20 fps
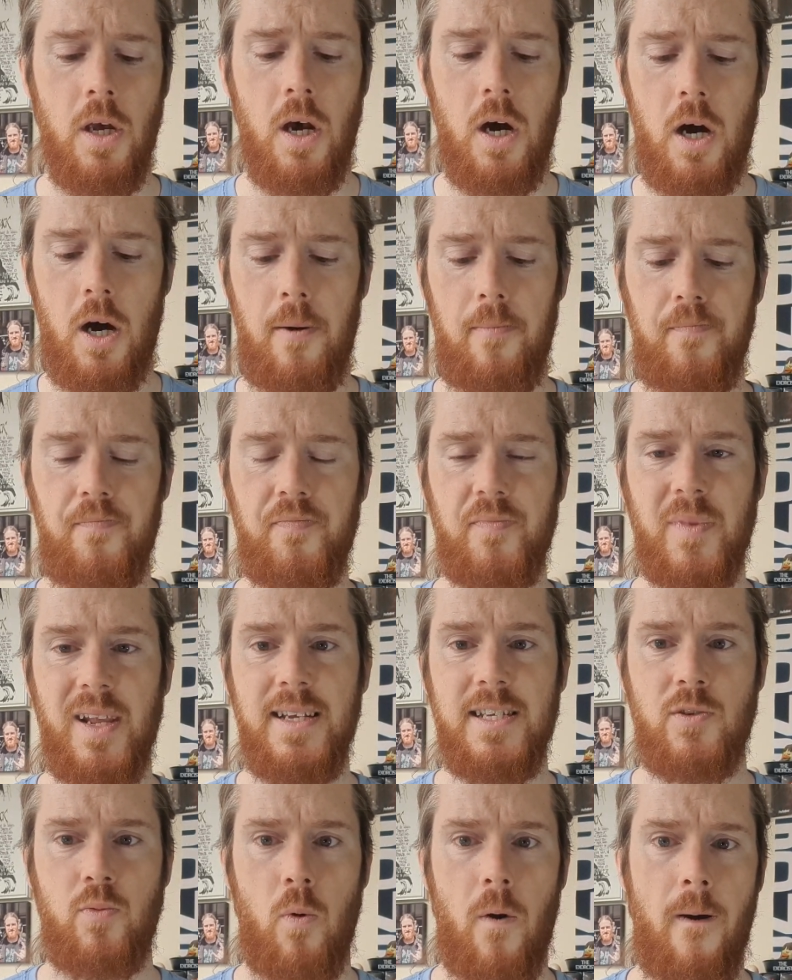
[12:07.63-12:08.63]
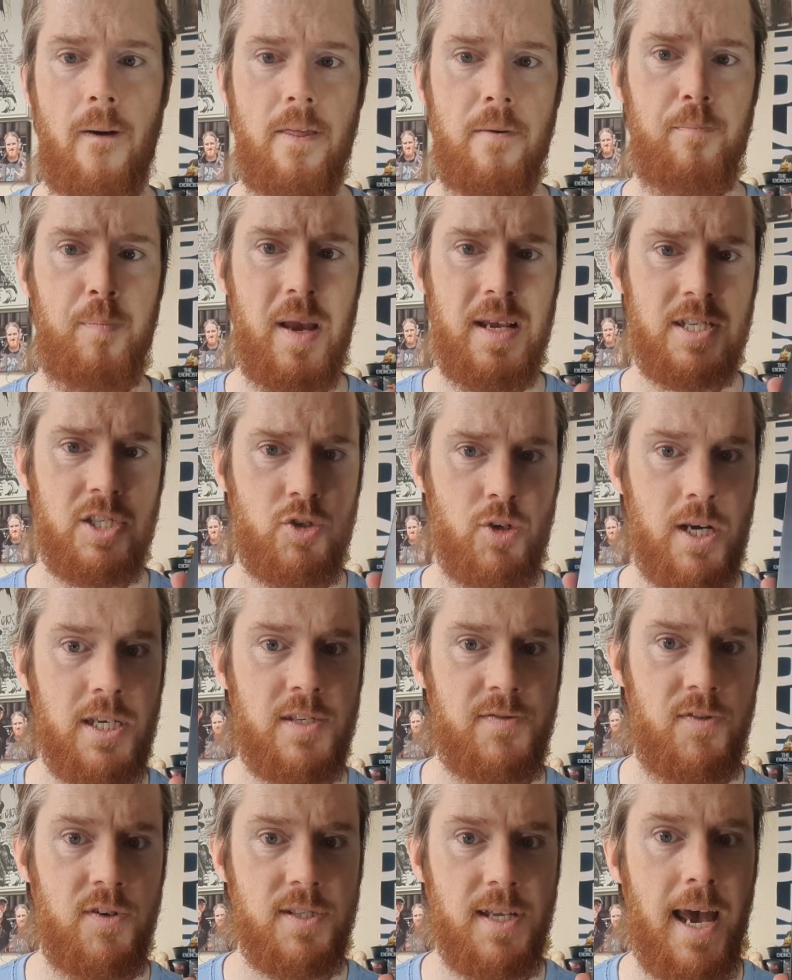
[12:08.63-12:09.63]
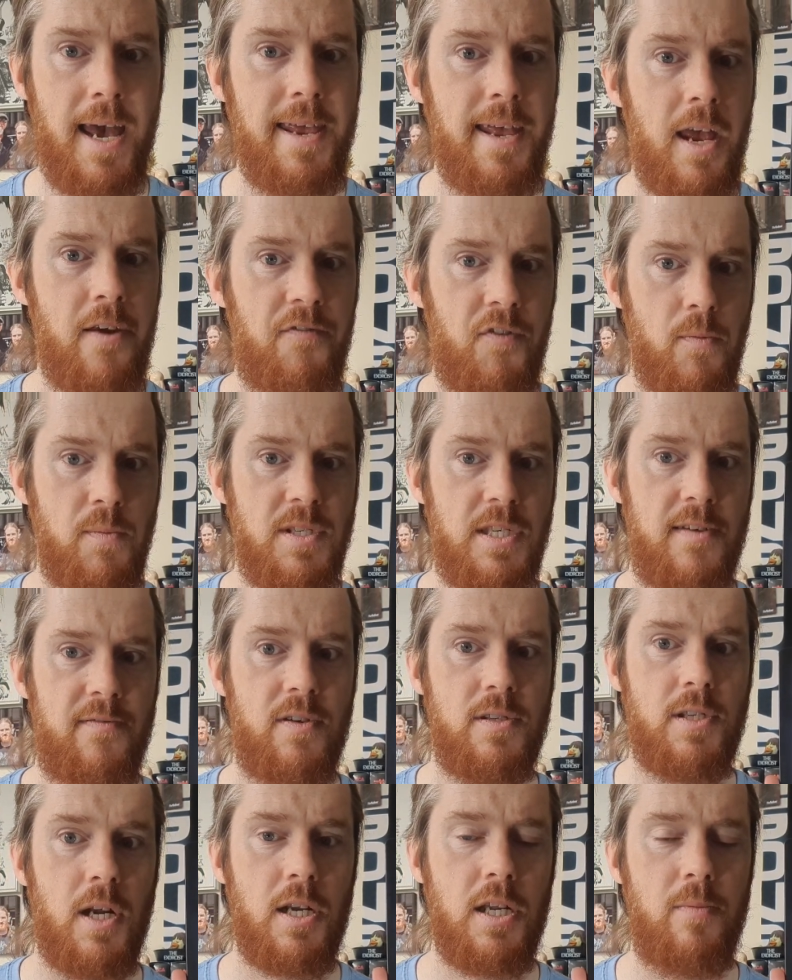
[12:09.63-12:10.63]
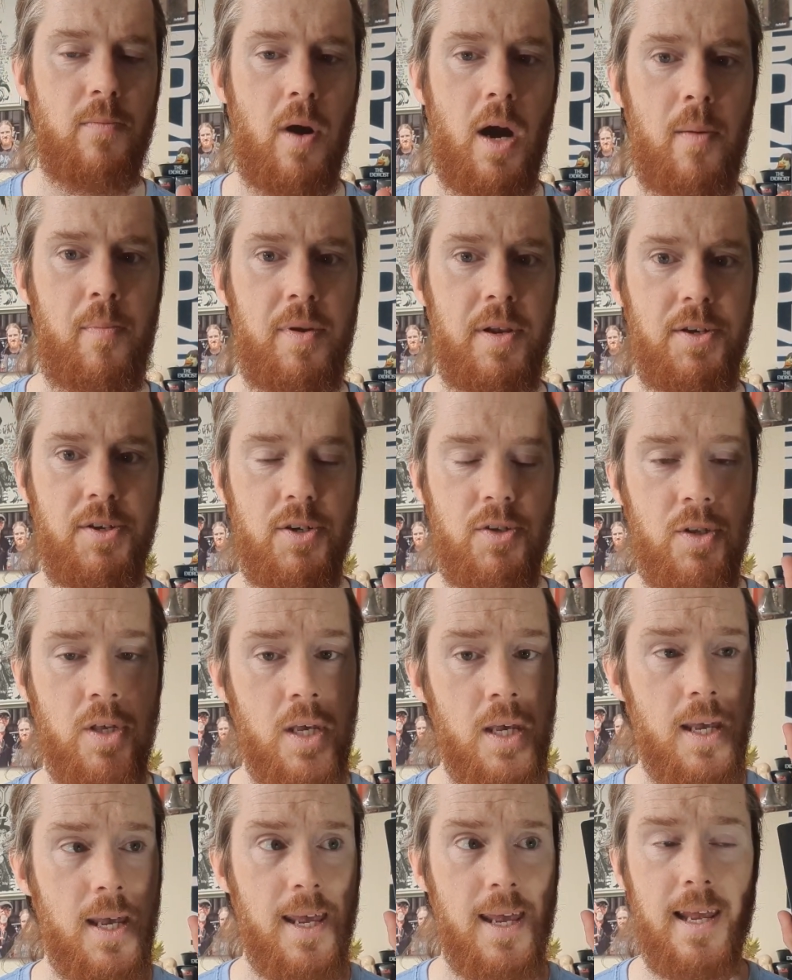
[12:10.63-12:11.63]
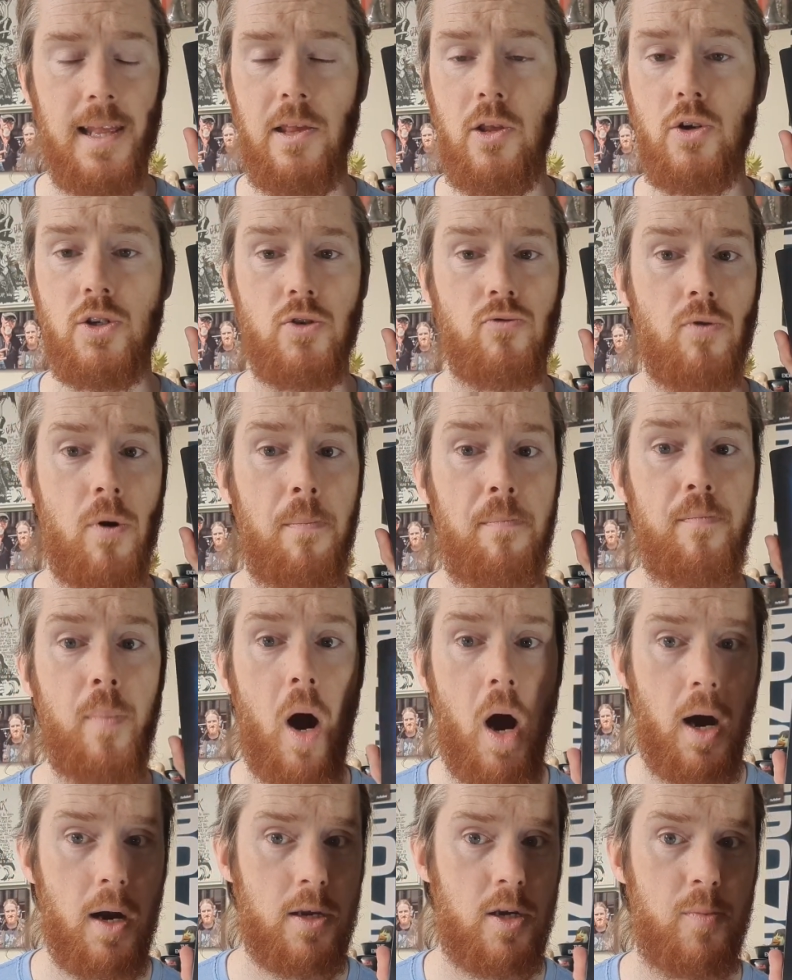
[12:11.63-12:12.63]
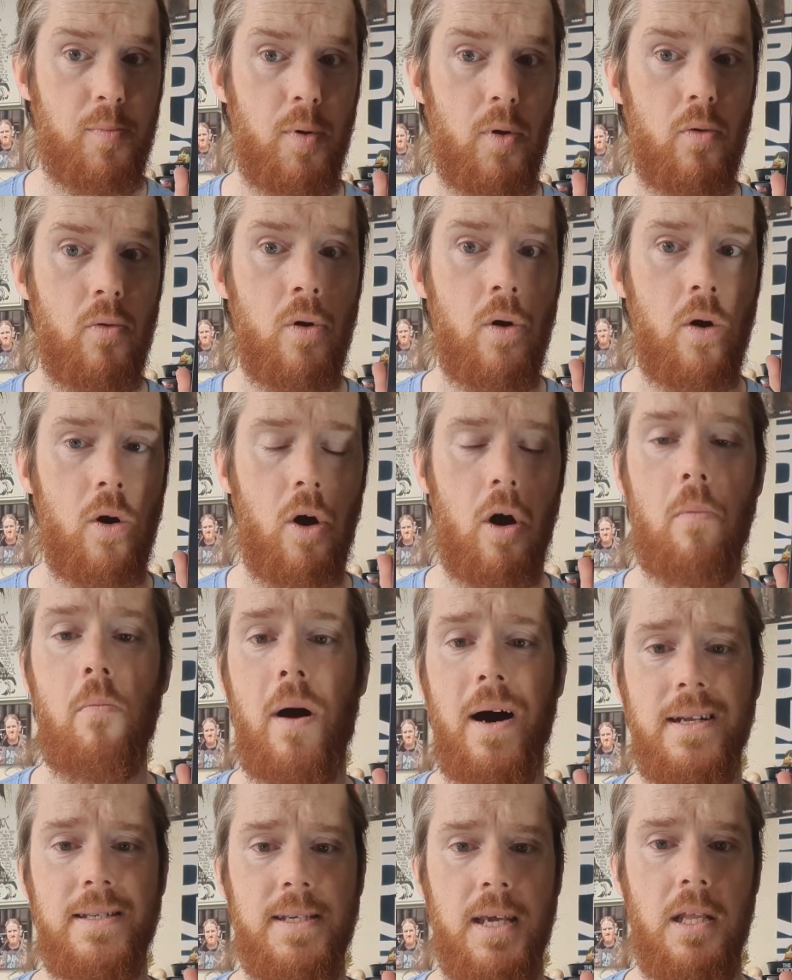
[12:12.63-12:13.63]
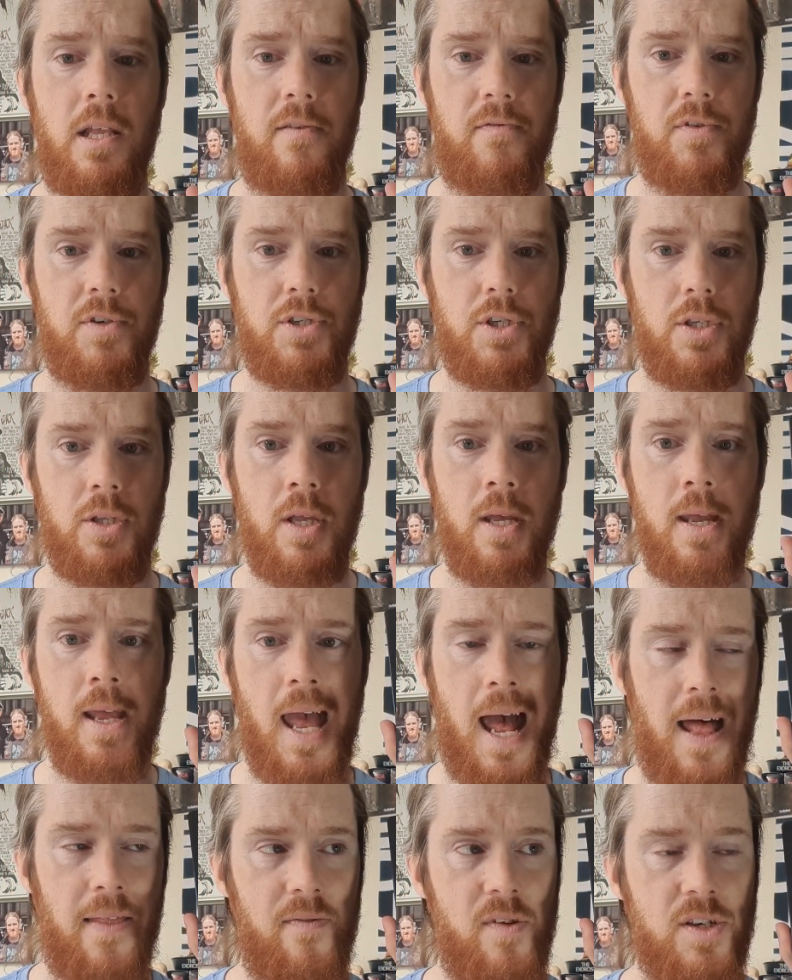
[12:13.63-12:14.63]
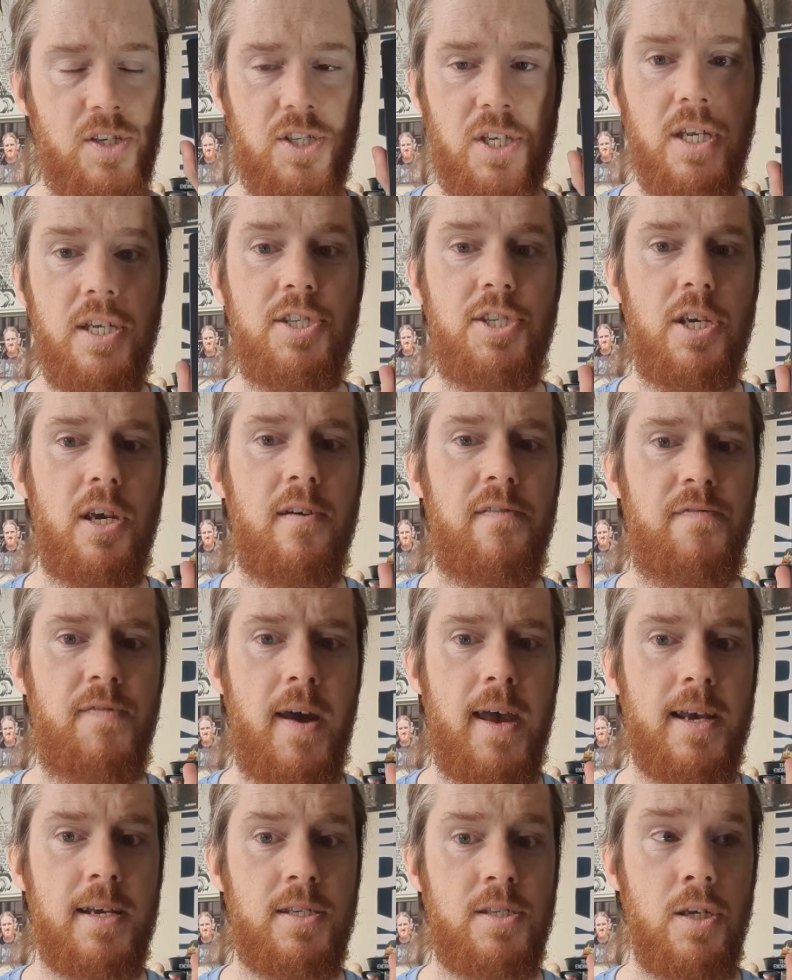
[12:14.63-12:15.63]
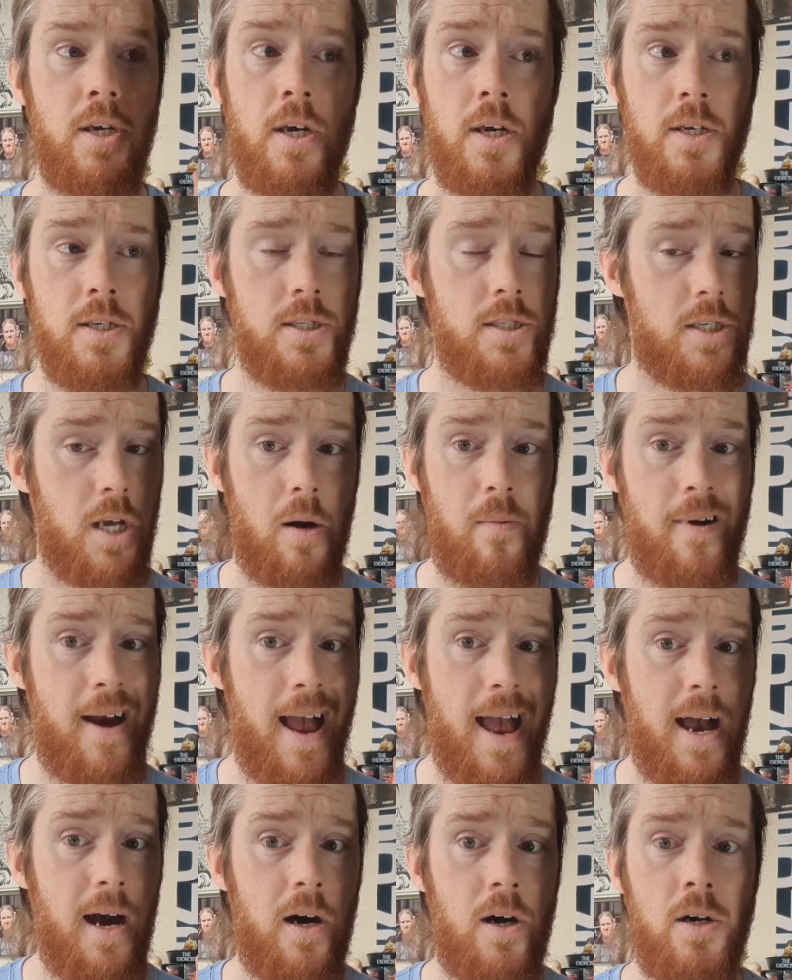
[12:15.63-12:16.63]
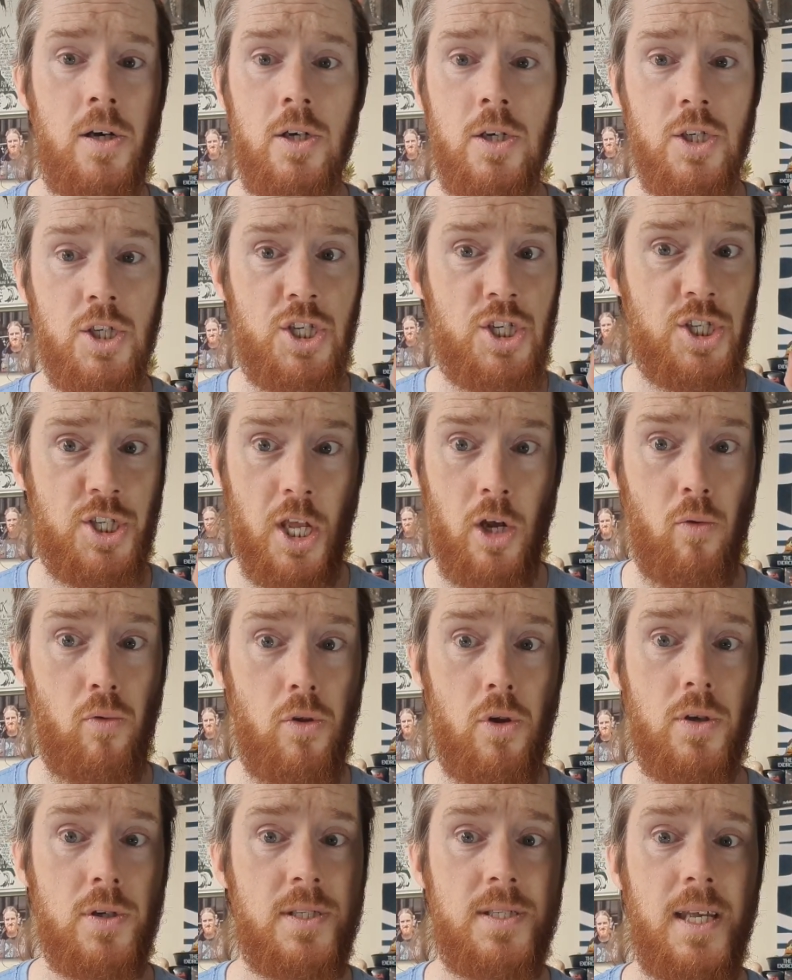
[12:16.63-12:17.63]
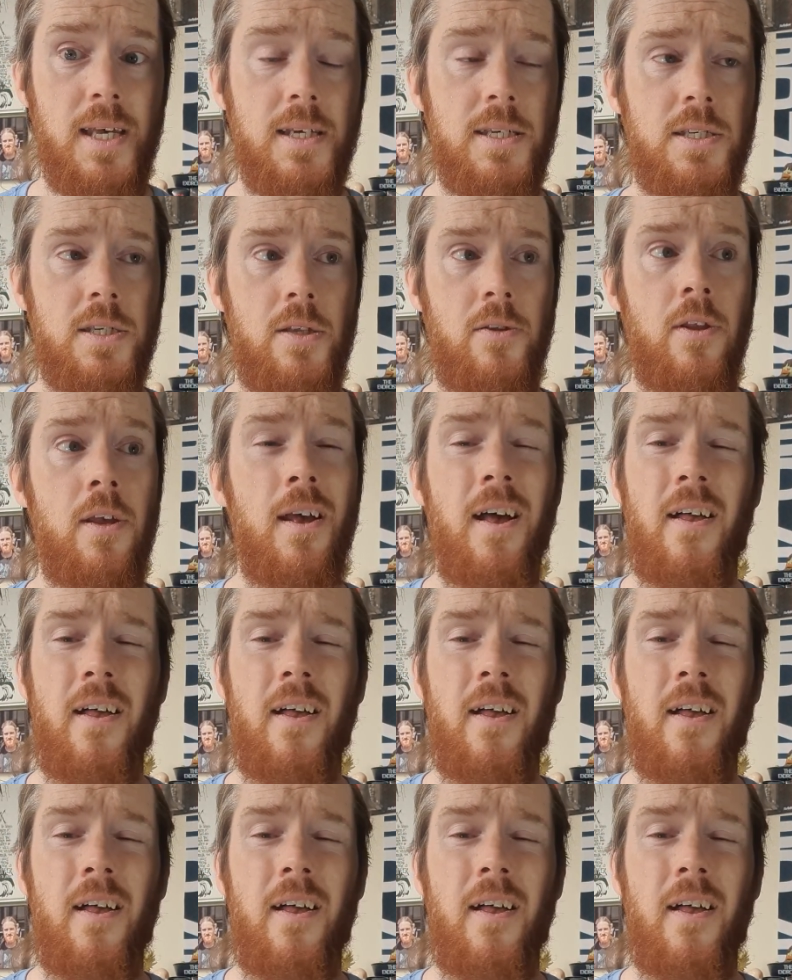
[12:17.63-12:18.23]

It's one of the best transfers 88 Films has ever done, in my opinion. It looked remarkable on my television, and the CG effects somehow still looked decent.